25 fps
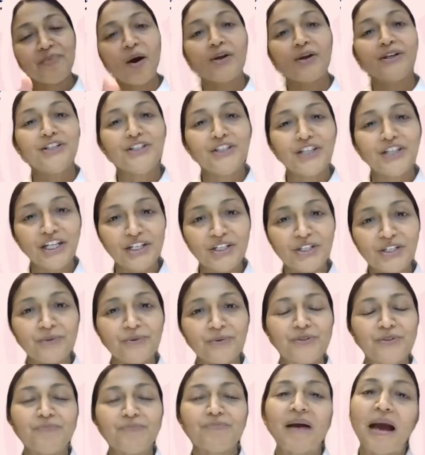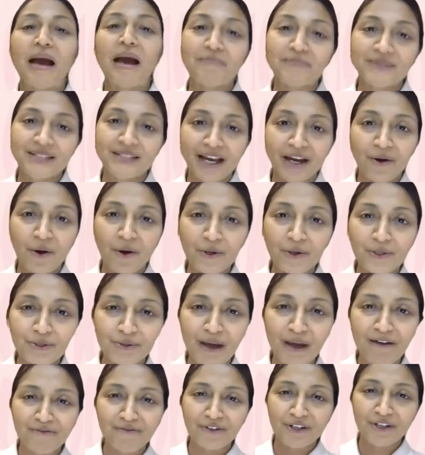apology, Jude. Perhaps I ought
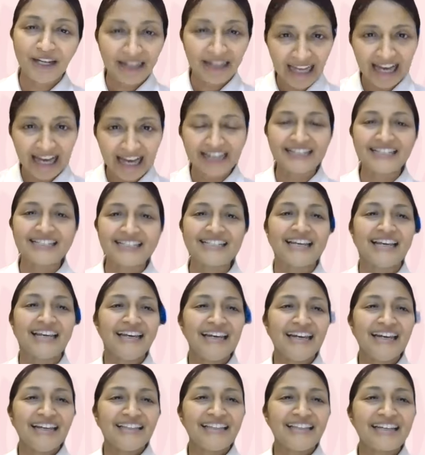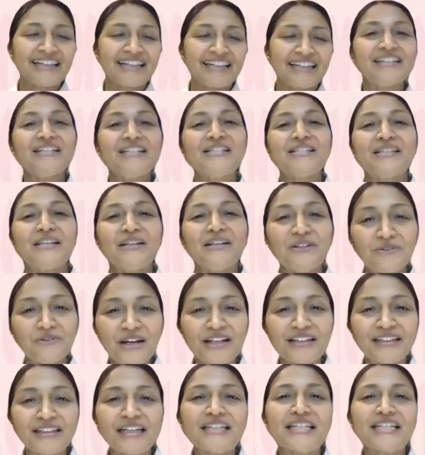to have realized that
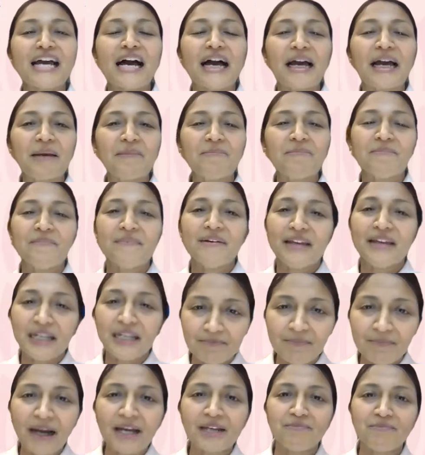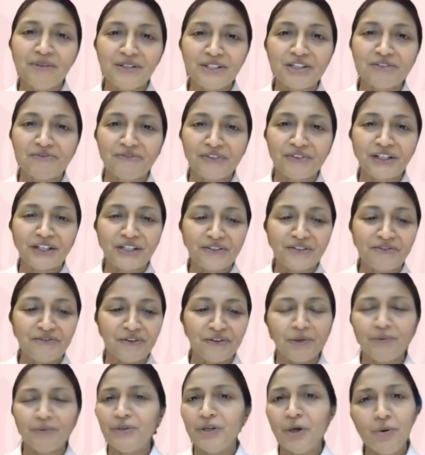considering the time, it might be difficult
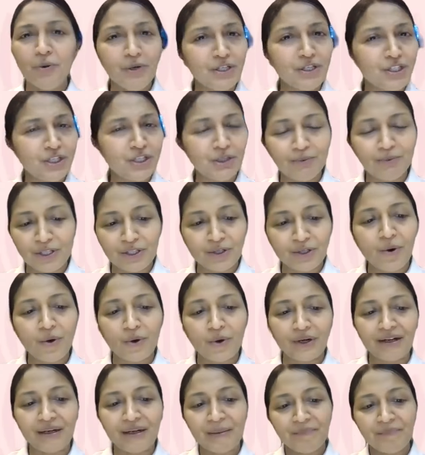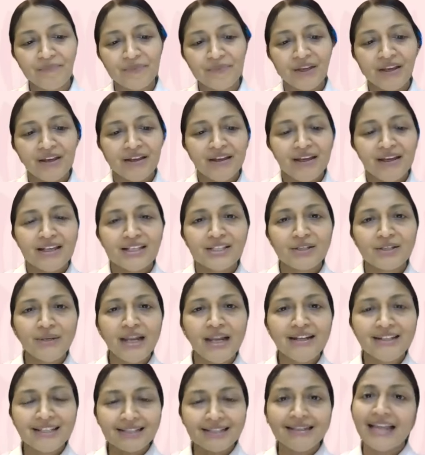for you. No issue at all. So
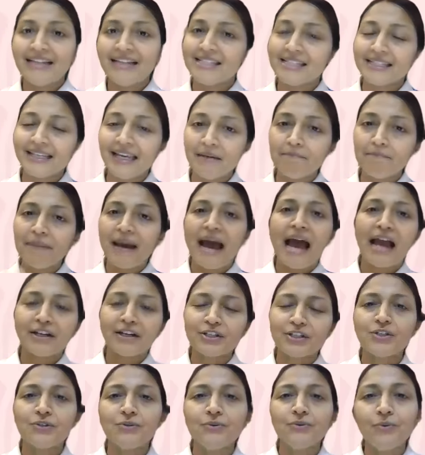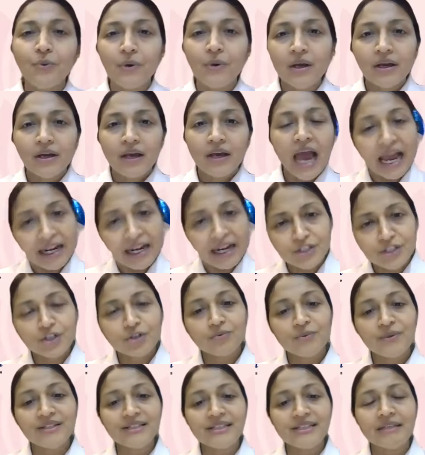let's let's get back to
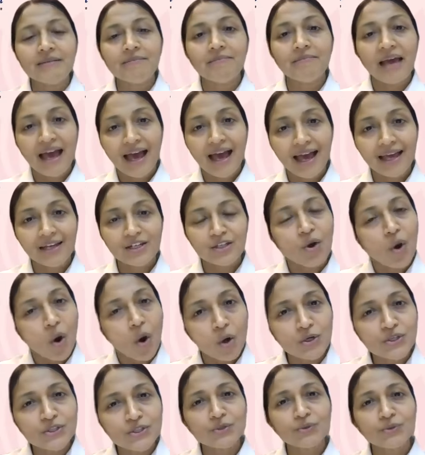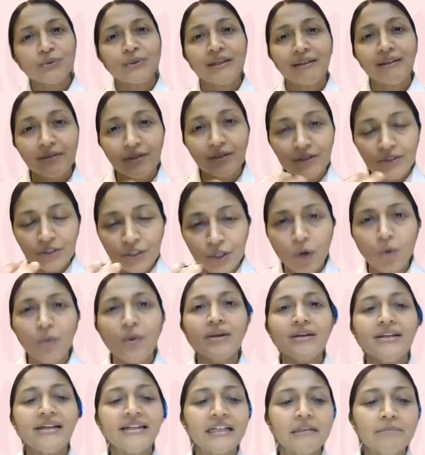altruism and also know
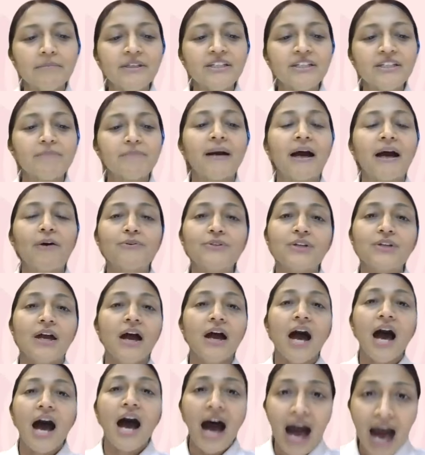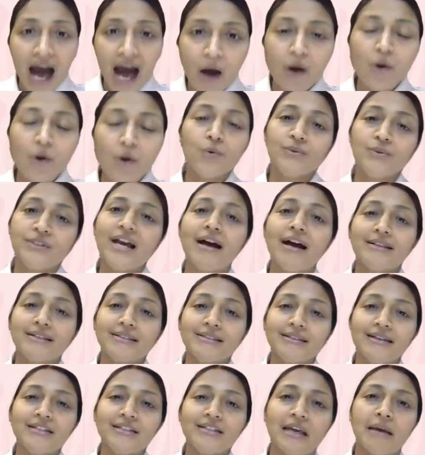a little bit about how
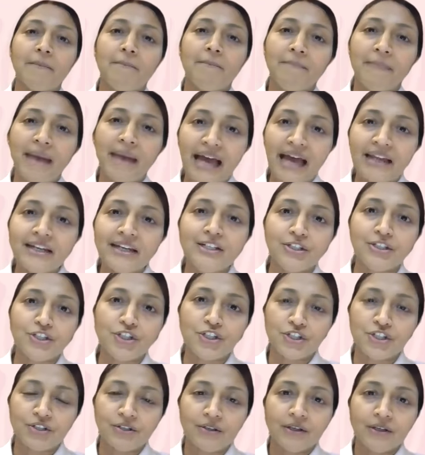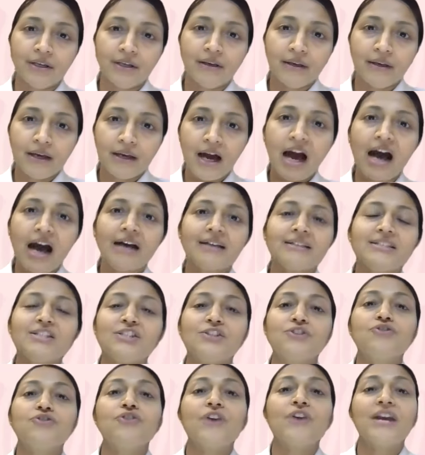does it manage our
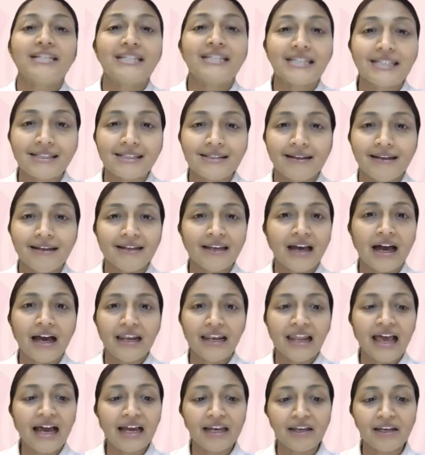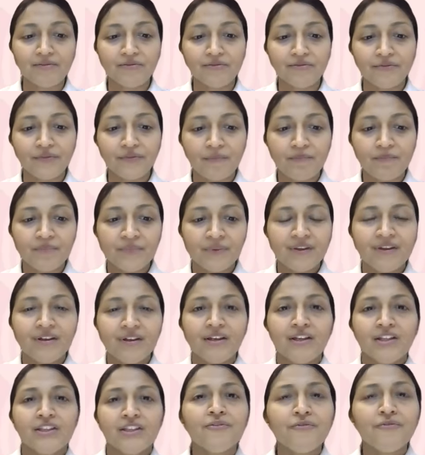stress in our life.
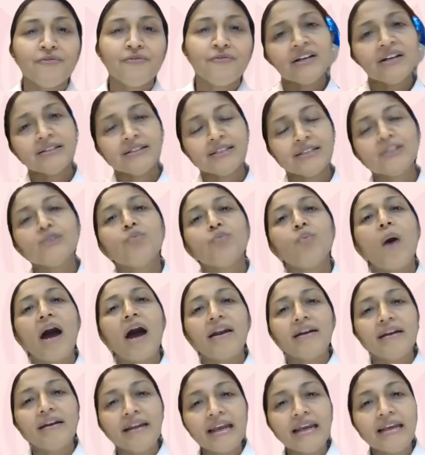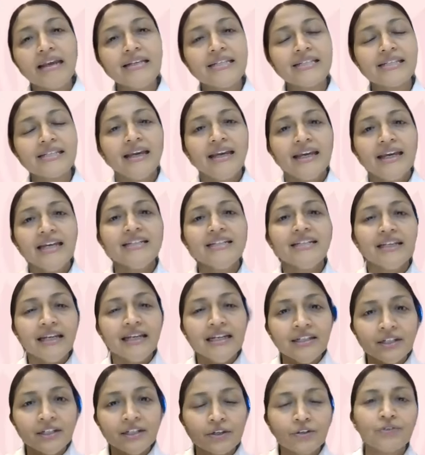The first one is it
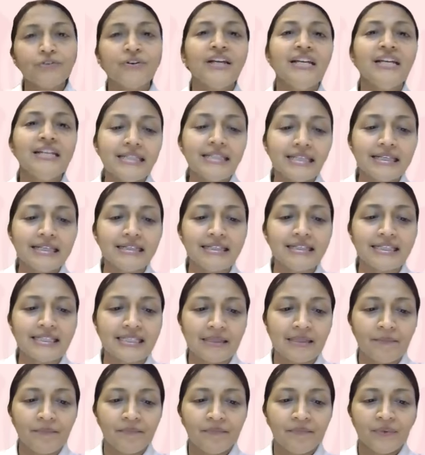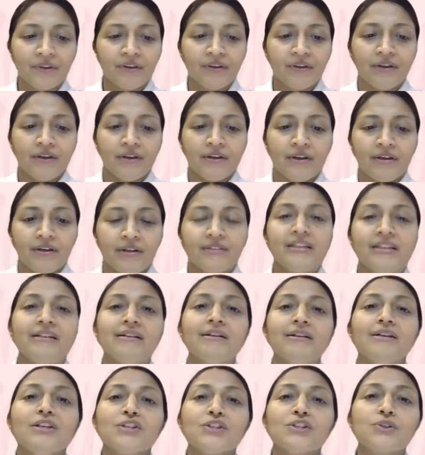increases
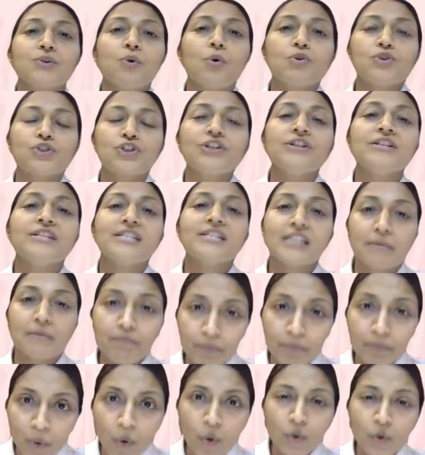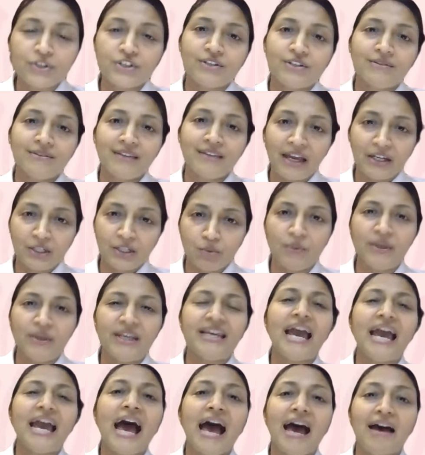the social support that
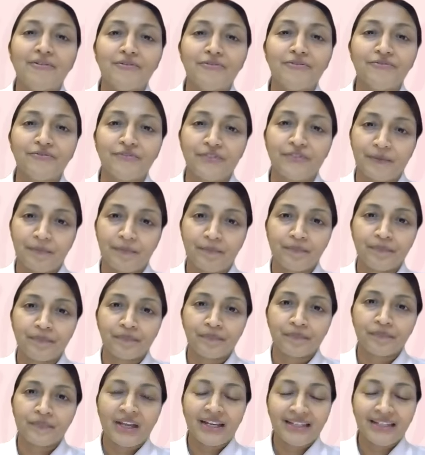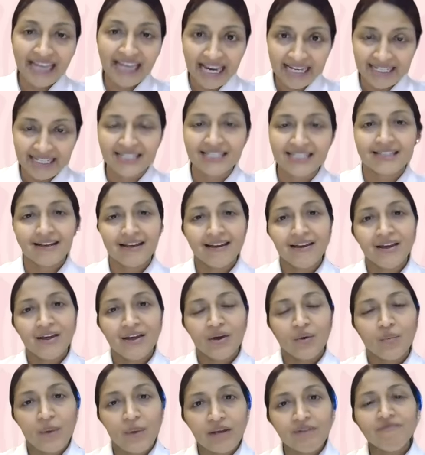we have. Yes,
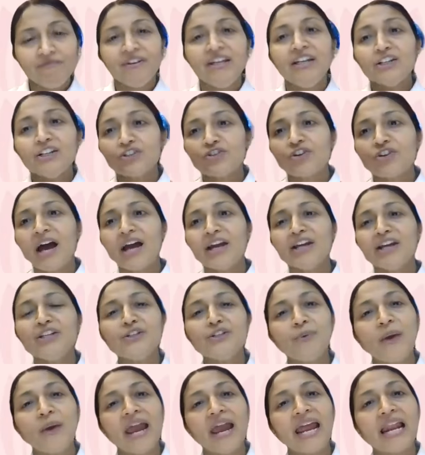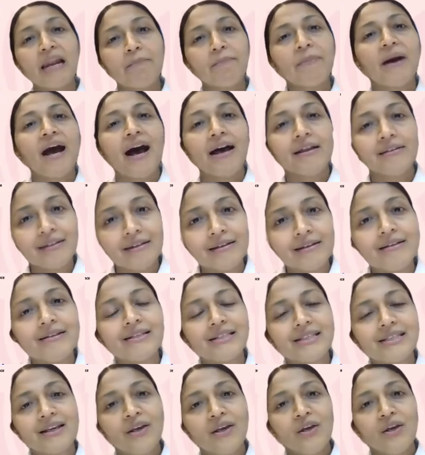when we try to help
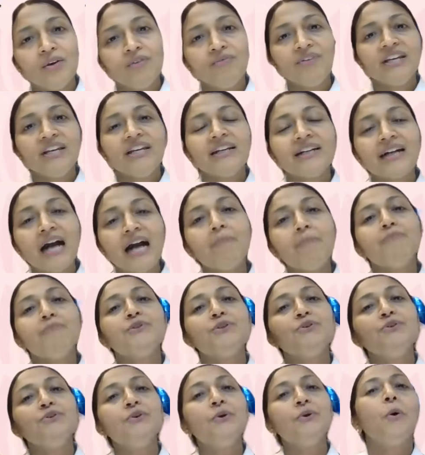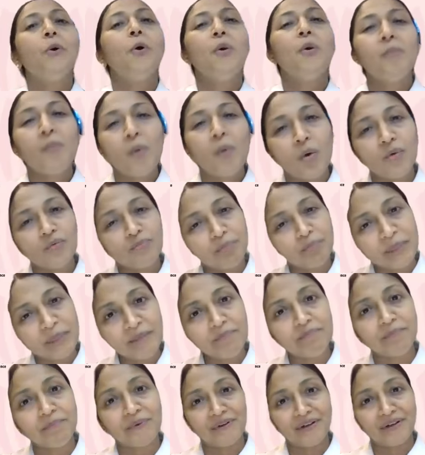others, we come to know more
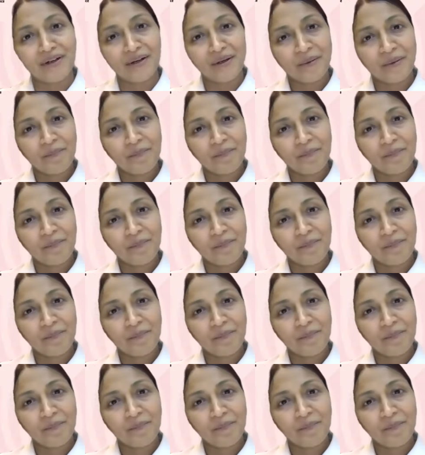people.